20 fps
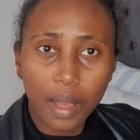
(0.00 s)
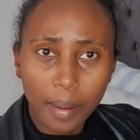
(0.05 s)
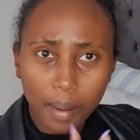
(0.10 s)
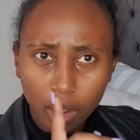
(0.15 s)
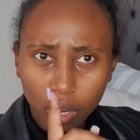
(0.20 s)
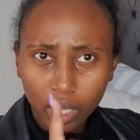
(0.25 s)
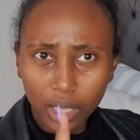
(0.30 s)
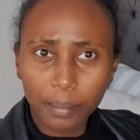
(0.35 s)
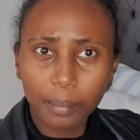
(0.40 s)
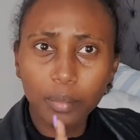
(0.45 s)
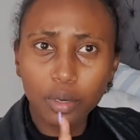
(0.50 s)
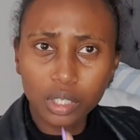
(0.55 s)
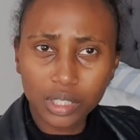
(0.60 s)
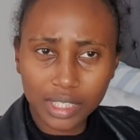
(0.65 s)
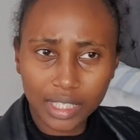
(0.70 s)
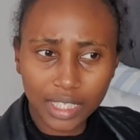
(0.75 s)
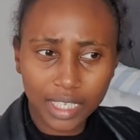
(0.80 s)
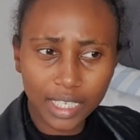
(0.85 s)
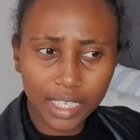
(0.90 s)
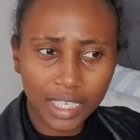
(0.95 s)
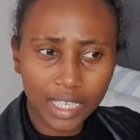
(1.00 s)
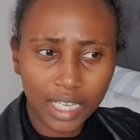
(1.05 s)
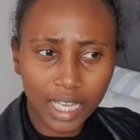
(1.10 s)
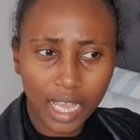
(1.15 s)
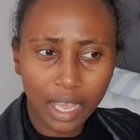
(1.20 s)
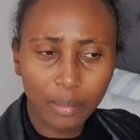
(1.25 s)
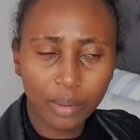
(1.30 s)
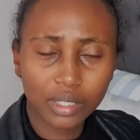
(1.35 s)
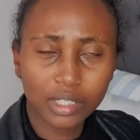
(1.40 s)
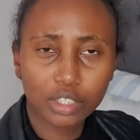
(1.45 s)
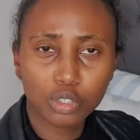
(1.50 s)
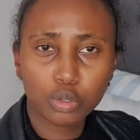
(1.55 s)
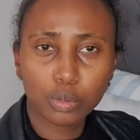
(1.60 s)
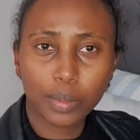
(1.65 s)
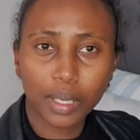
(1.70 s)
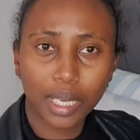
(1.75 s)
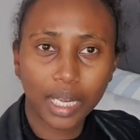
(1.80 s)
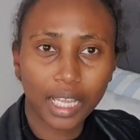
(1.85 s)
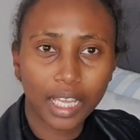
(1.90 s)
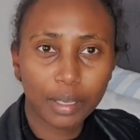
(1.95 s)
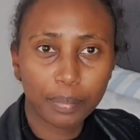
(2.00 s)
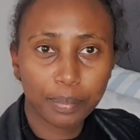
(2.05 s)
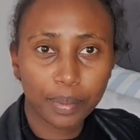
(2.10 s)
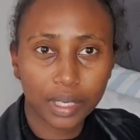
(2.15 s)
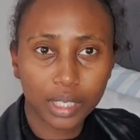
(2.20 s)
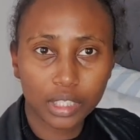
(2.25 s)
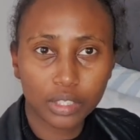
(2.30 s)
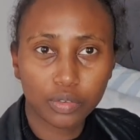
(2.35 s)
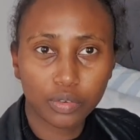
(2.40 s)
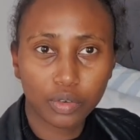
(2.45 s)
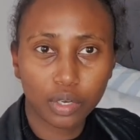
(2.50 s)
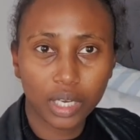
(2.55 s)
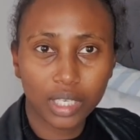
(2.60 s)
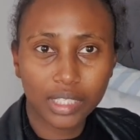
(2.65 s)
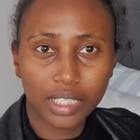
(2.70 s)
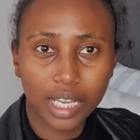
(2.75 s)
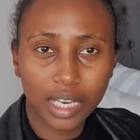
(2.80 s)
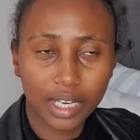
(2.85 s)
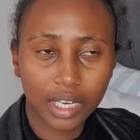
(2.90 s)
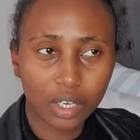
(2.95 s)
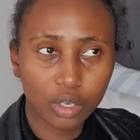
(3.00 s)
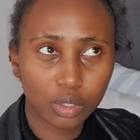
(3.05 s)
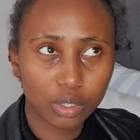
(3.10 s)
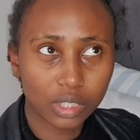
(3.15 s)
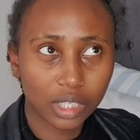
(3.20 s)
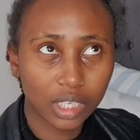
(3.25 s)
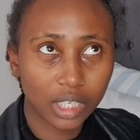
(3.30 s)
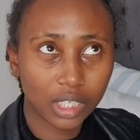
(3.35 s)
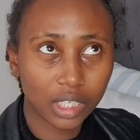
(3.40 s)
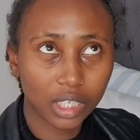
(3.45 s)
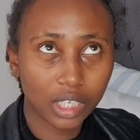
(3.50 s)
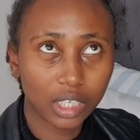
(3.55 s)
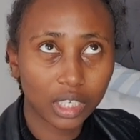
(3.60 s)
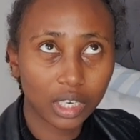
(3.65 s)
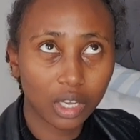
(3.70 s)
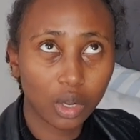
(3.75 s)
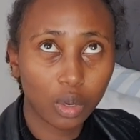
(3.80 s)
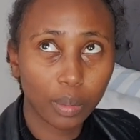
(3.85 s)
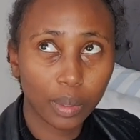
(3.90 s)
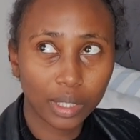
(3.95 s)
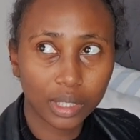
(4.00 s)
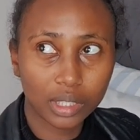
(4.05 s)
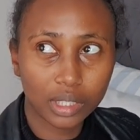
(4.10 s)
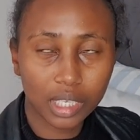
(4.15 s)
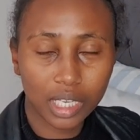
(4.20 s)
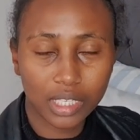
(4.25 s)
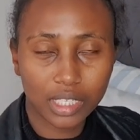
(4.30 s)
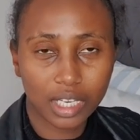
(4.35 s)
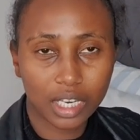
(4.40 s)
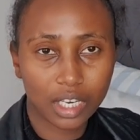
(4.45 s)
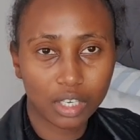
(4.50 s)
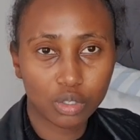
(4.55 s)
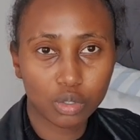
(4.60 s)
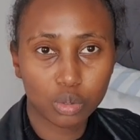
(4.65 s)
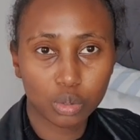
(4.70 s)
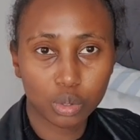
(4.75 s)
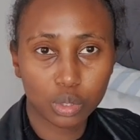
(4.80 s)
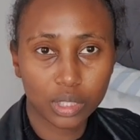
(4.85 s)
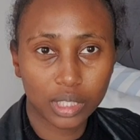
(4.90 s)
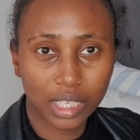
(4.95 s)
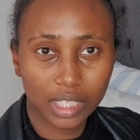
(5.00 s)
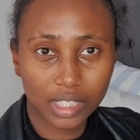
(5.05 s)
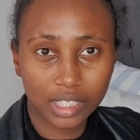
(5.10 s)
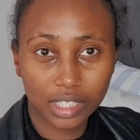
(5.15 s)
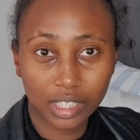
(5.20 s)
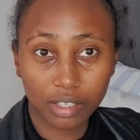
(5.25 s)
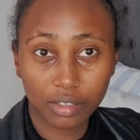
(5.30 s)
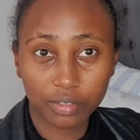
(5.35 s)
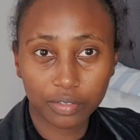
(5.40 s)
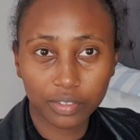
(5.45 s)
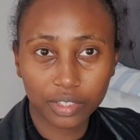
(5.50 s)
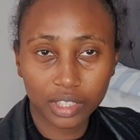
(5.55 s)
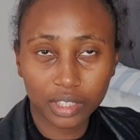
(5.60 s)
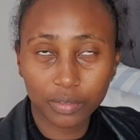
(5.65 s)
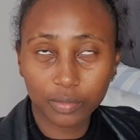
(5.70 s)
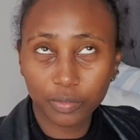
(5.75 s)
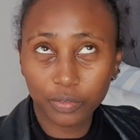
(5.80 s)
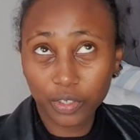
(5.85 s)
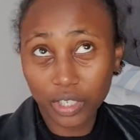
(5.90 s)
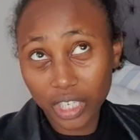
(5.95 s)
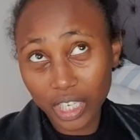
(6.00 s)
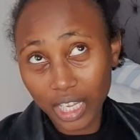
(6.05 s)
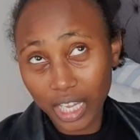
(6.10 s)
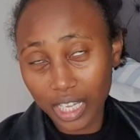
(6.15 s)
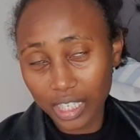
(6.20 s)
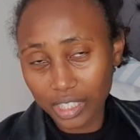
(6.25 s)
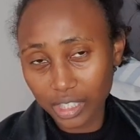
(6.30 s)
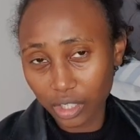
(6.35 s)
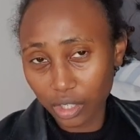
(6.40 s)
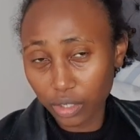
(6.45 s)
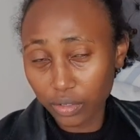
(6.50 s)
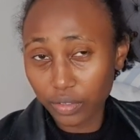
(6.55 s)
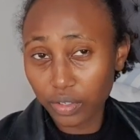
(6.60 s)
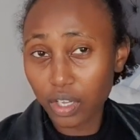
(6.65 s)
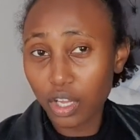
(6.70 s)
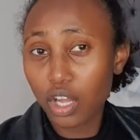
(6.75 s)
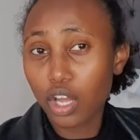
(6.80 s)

Okay, mostly I wanted to buy like plates for Atarah, because I really now want Atarah to start self-feeding herself,